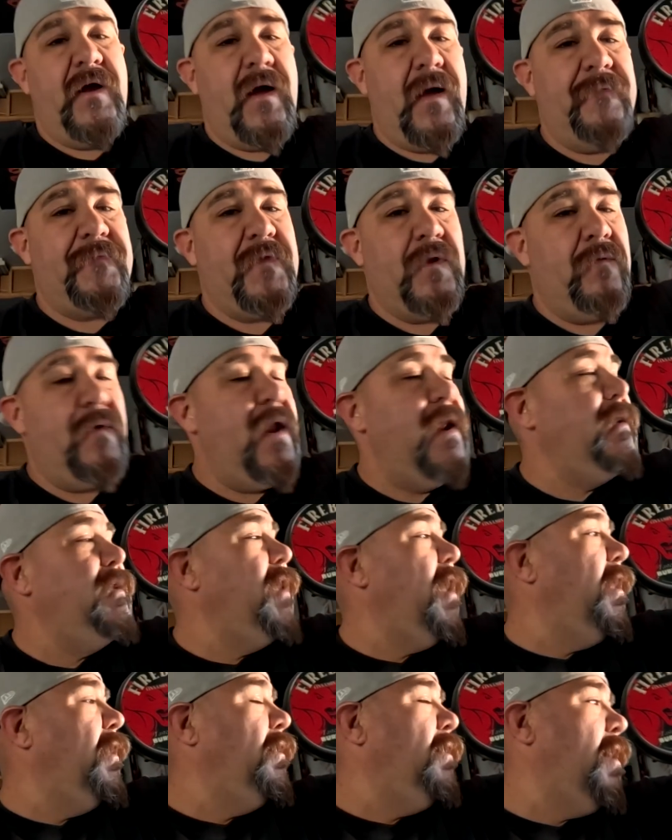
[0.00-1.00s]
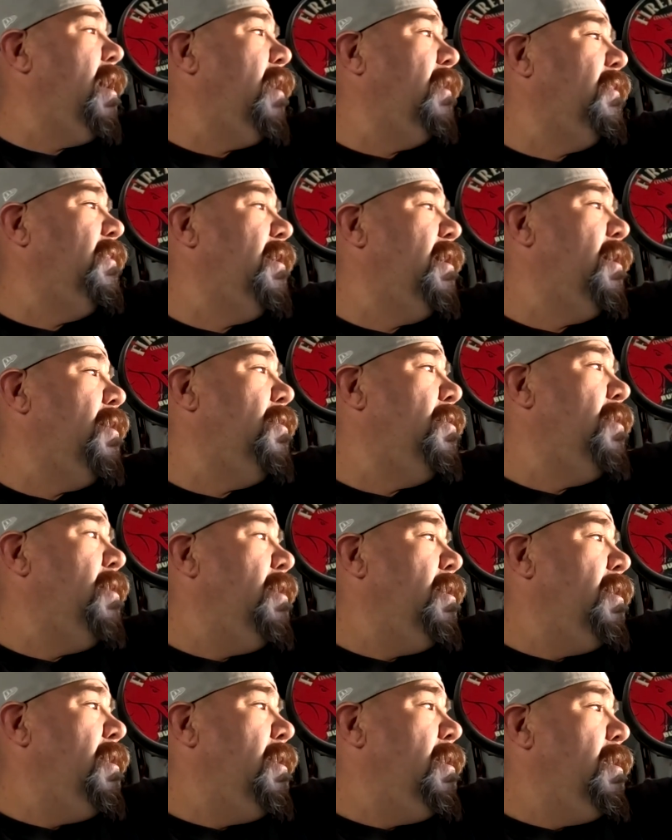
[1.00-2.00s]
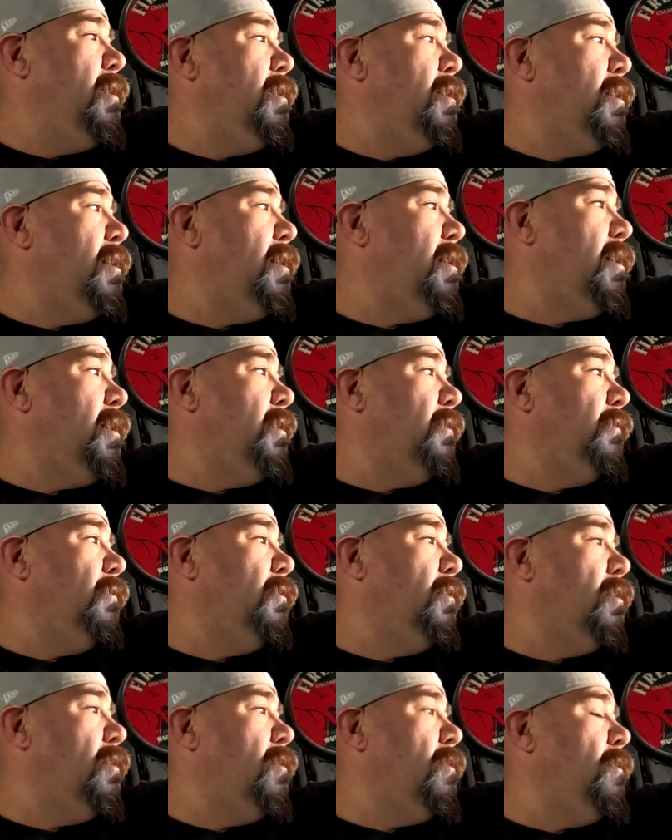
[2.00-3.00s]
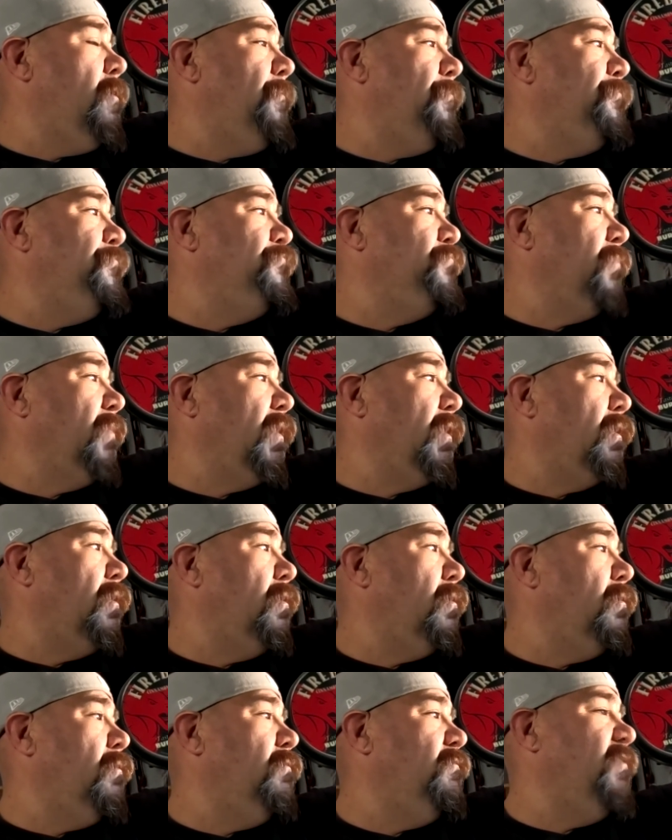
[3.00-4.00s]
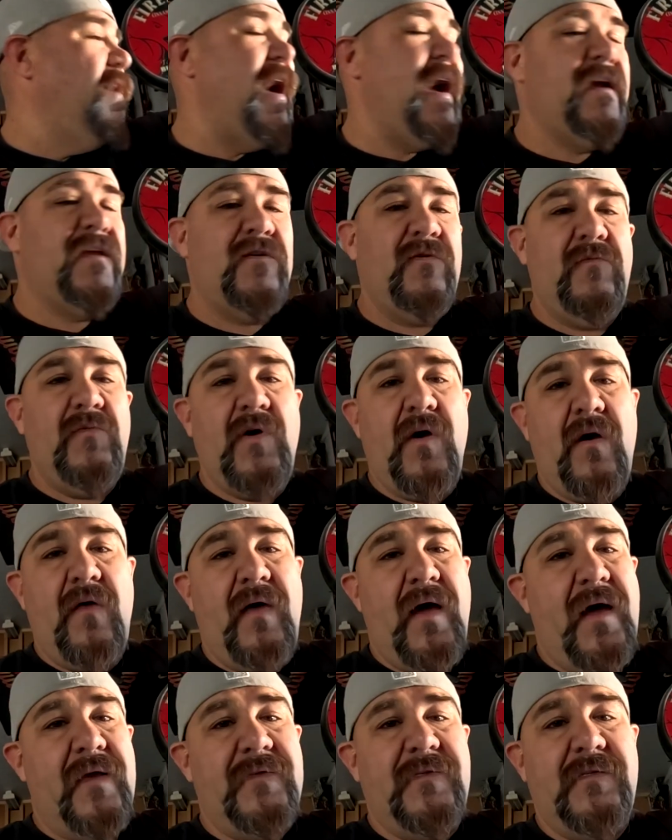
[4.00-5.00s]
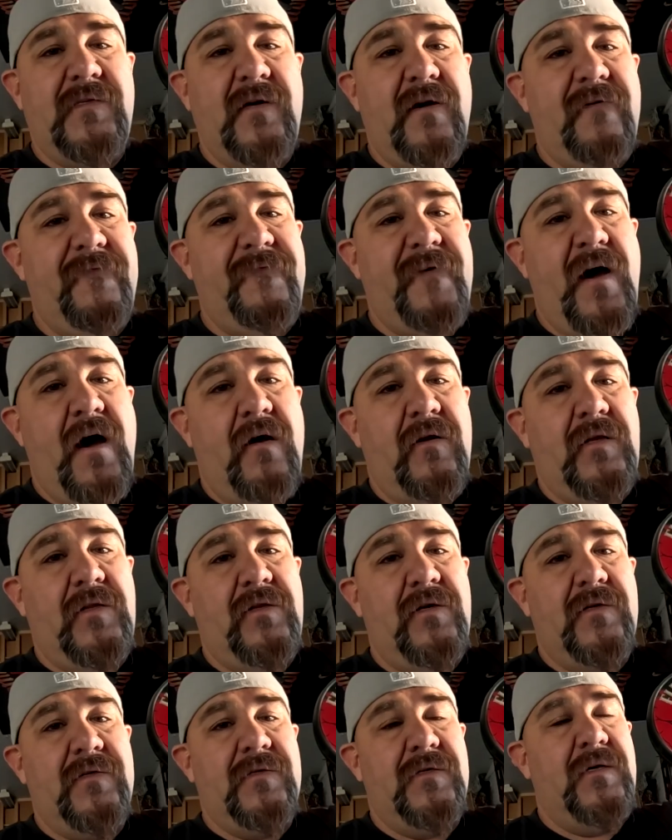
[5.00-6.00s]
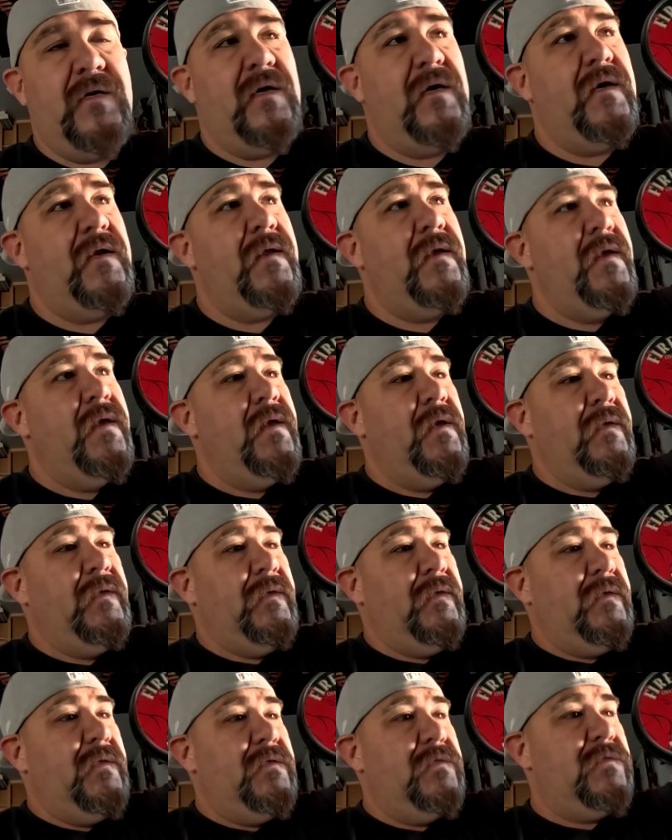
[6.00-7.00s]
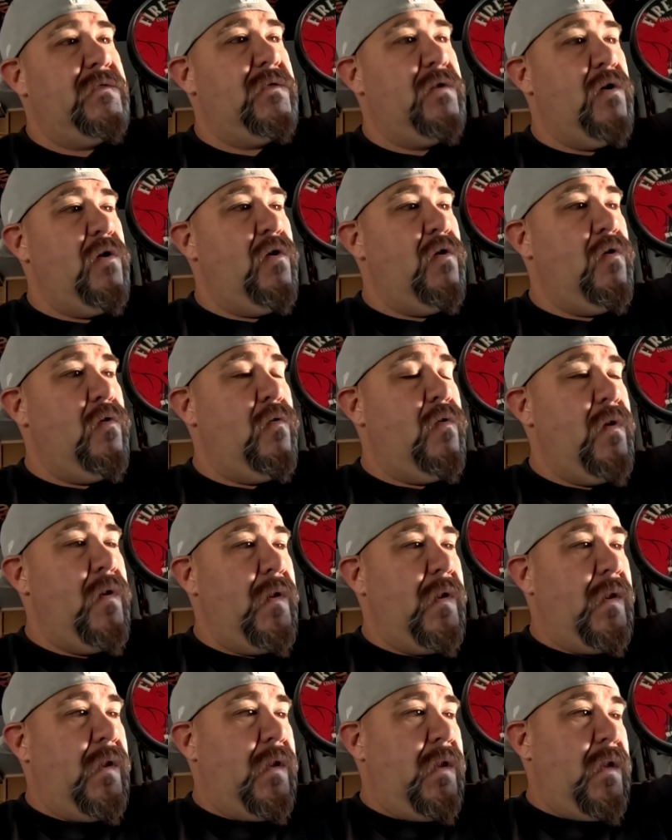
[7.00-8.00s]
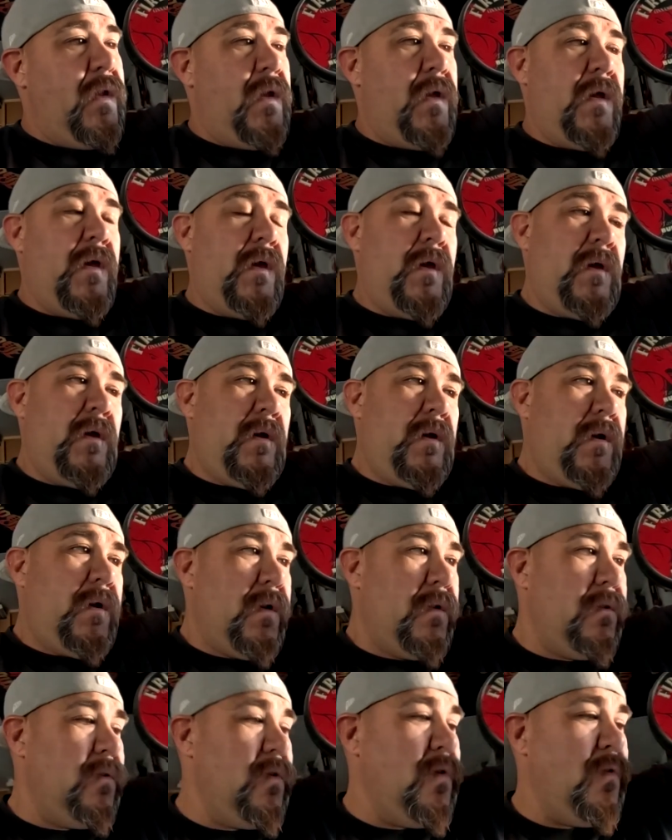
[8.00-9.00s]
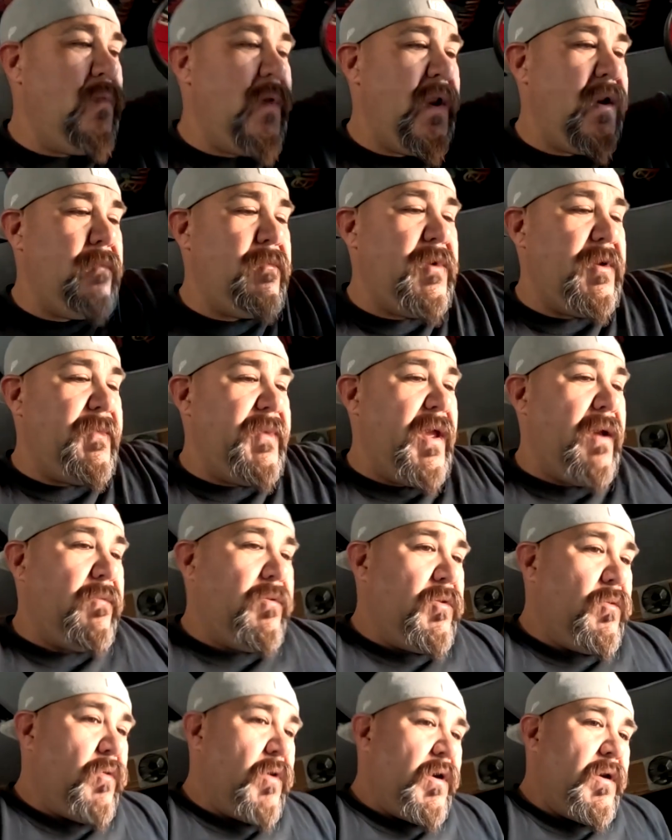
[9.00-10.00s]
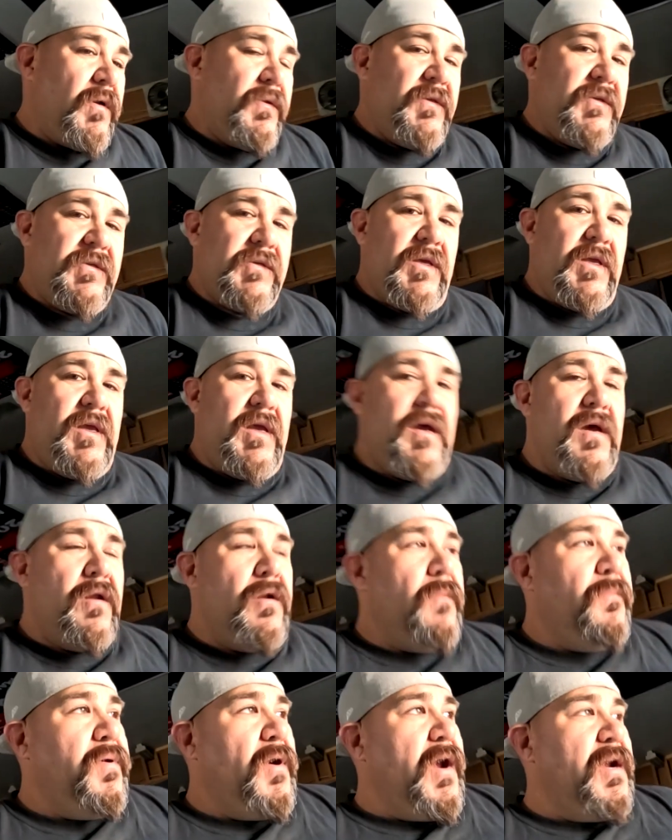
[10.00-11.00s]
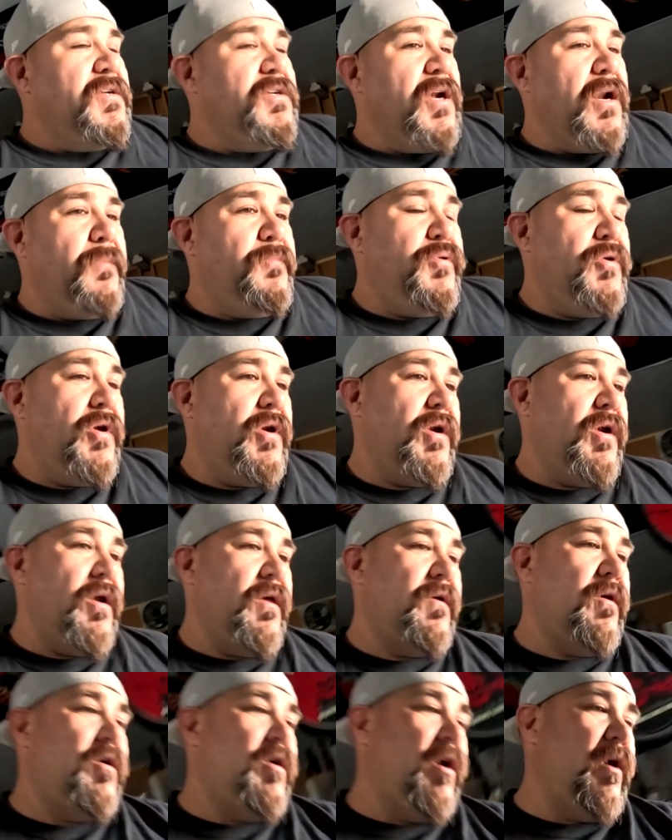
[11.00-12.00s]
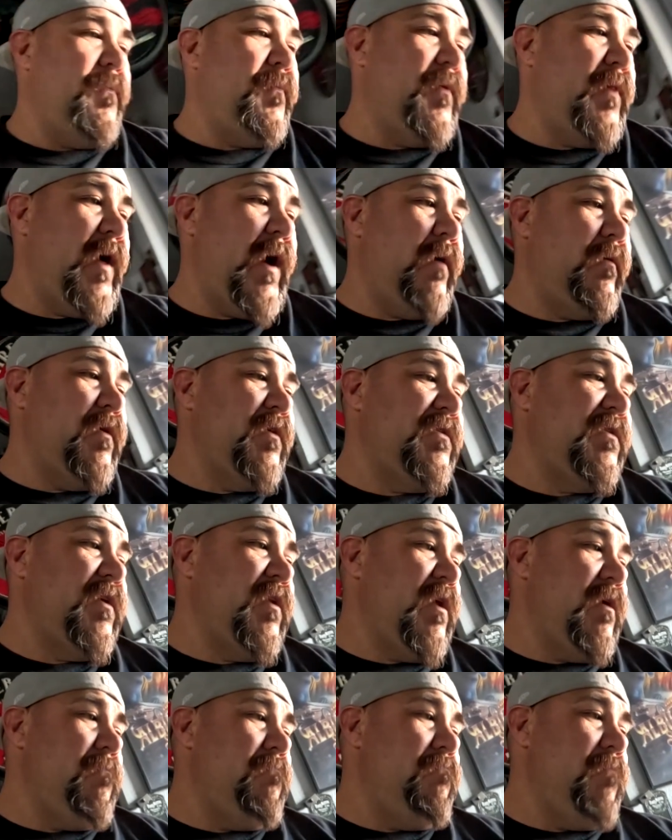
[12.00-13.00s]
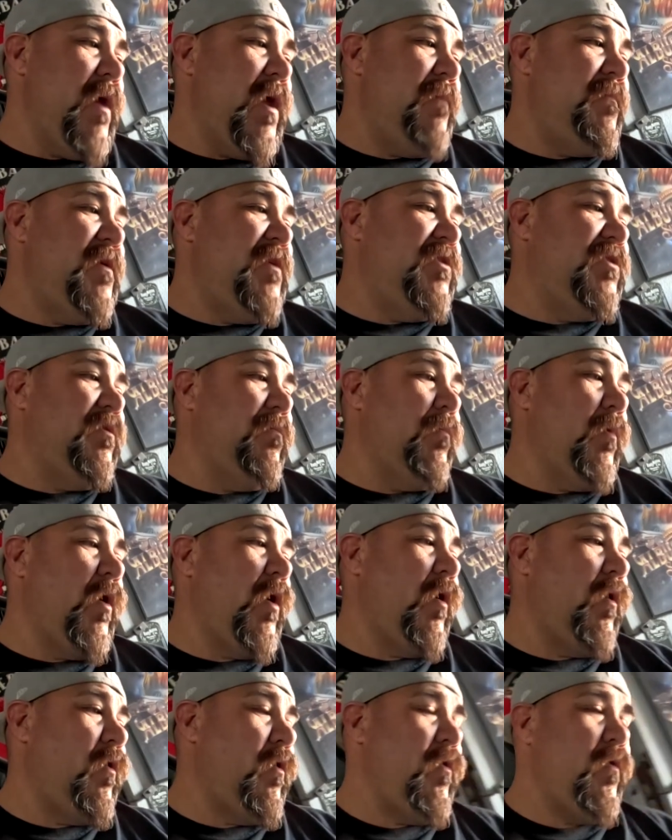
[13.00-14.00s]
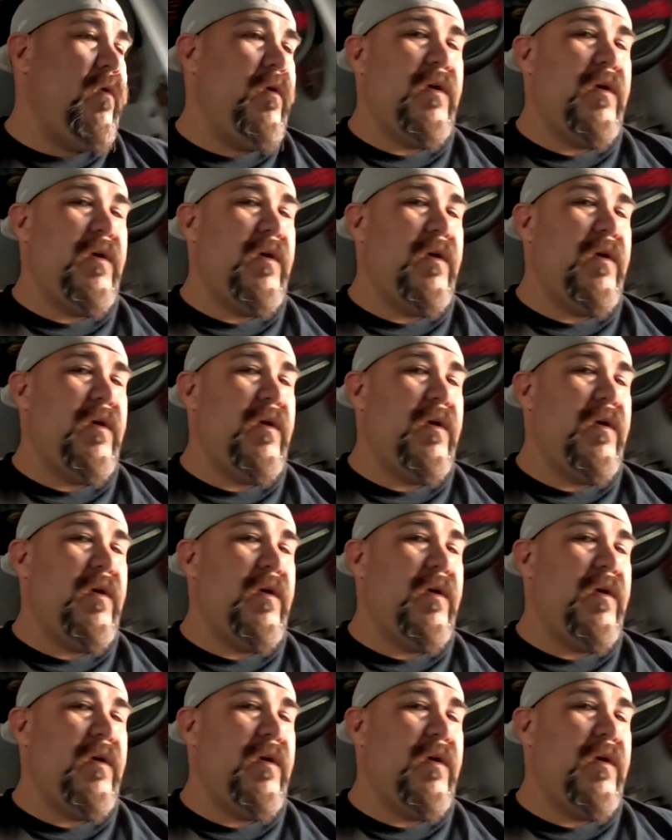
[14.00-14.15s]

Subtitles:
got the radiator out of there, and vacuumed all that stuff out. It looks good. So I don't know when I'm going to be able to work on this again. I'll probably try to put another couple hours in it, maybe tomorrow